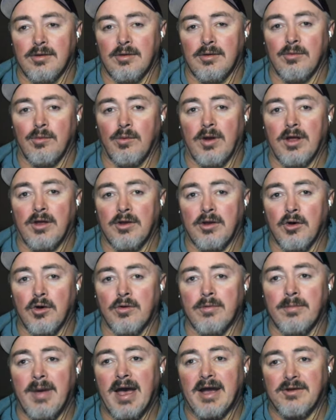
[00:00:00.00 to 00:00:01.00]
Well,
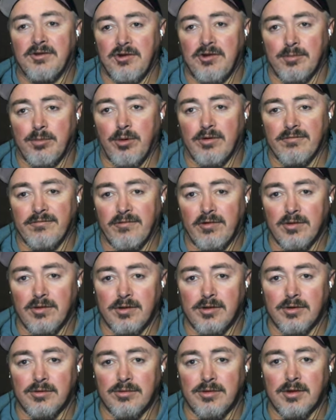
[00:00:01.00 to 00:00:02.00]
going back to your
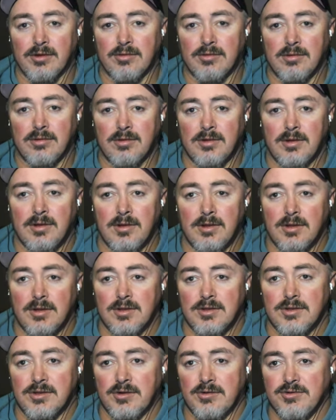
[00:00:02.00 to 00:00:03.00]
portfolio, though,
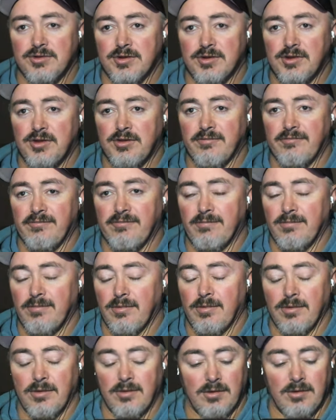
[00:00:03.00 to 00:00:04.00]
Sergius,
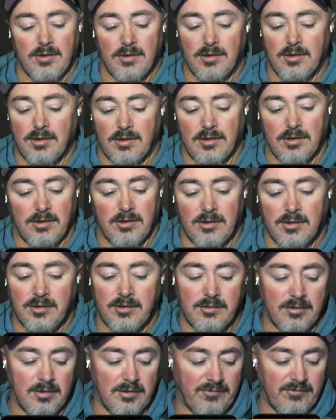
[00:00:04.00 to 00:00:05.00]

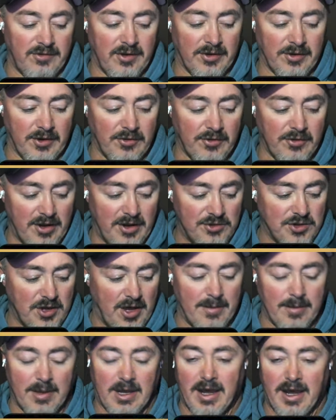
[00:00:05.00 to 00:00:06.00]
you've done a great
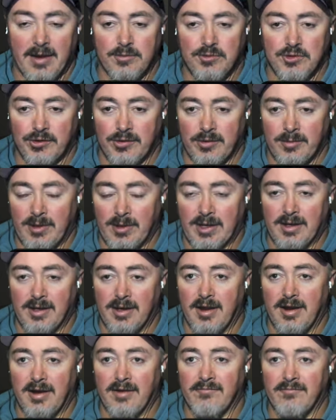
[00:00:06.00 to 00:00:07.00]
job of capturing them
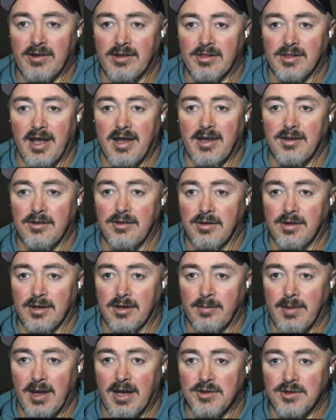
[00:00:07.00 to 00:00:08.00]
in every light you can
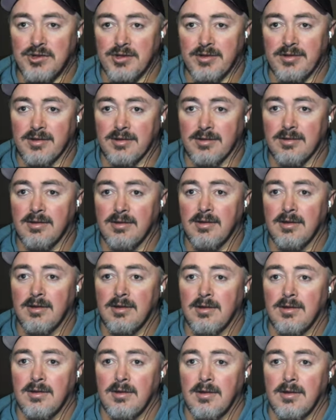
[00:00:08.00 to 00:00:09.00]
imagine.
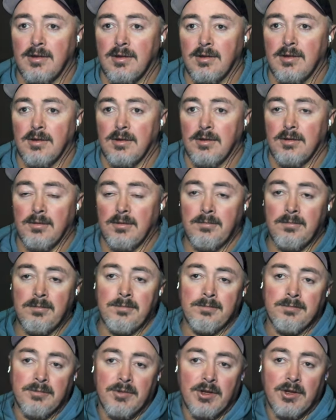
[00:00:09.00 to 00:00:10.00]

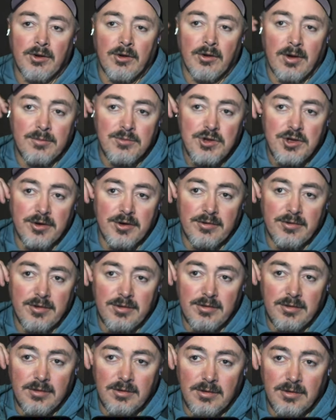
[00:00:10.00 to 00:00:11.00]
And, you know, I'm sure
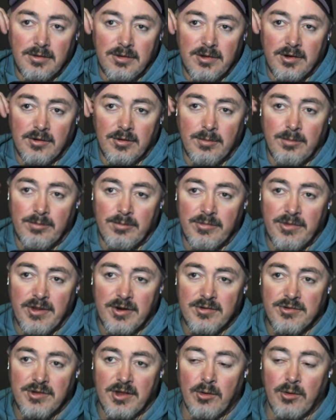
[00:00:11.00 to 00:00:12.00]

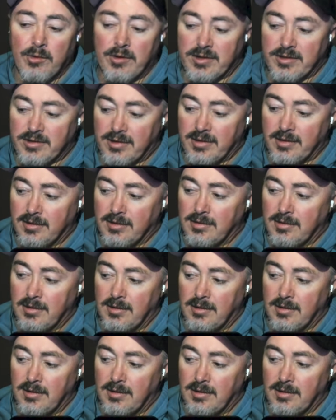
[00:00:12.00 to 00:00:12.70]
there's always the